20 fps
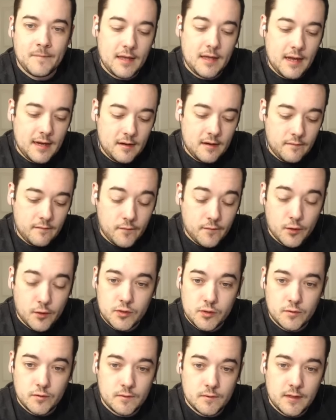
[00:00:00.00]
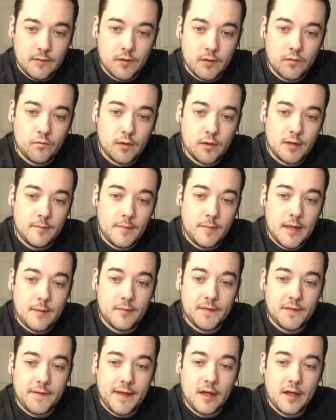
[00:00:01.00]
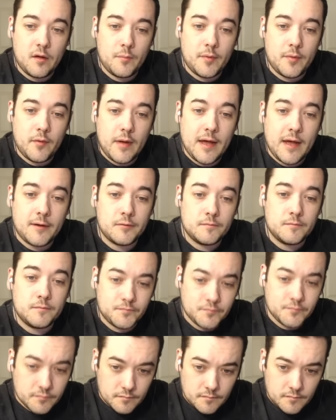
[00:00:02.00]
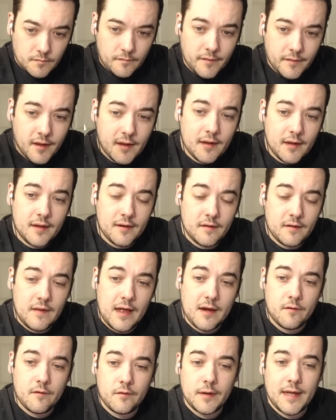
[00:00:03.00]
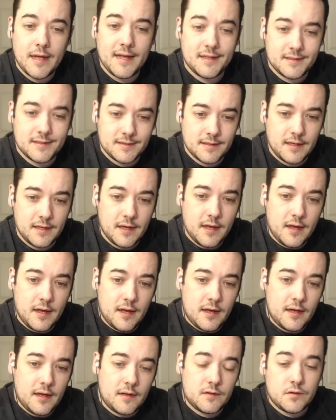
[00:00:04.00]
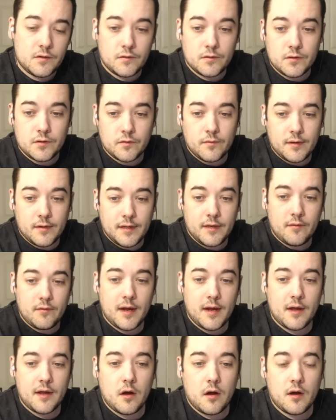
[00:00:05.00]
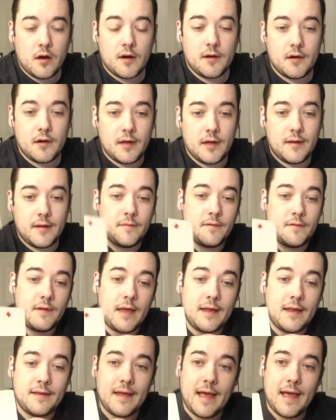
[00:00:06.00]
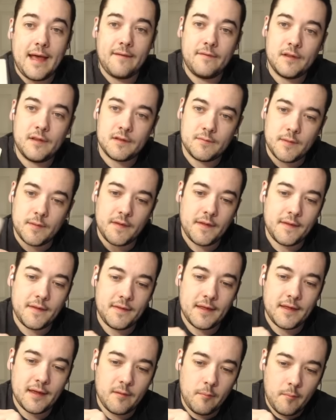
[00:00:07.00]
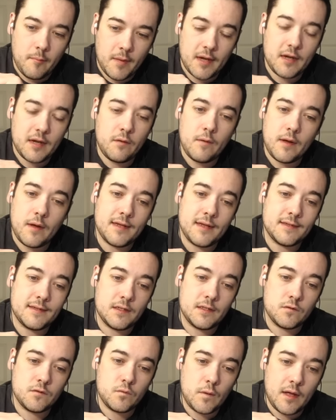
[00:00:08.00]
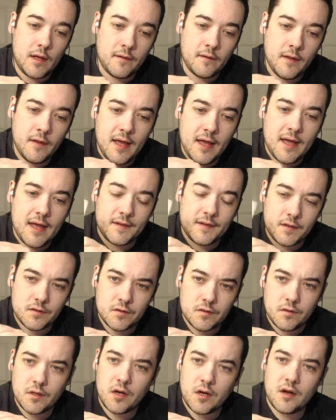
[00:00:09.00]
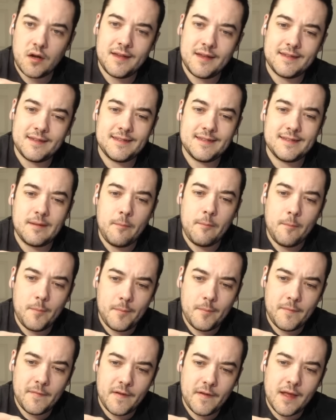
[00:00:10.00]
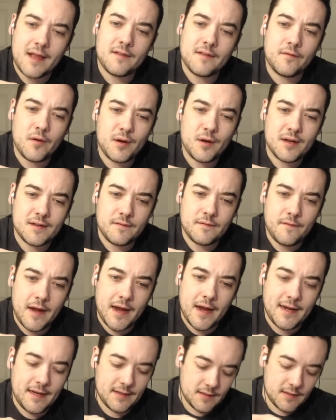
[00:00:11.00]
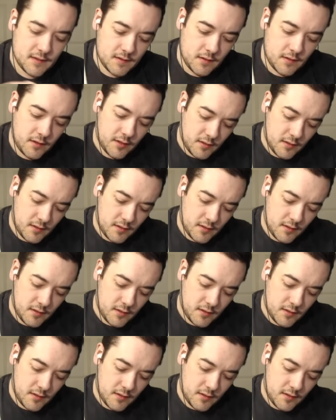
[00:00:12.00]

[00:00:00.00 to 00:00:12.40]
kind of virtues that would really be able to help you out in a lot of ways. Uh, so it's a really great card um, to, to have this month, I think, money-wise as well. It's also a card that says, mm, as far as finances are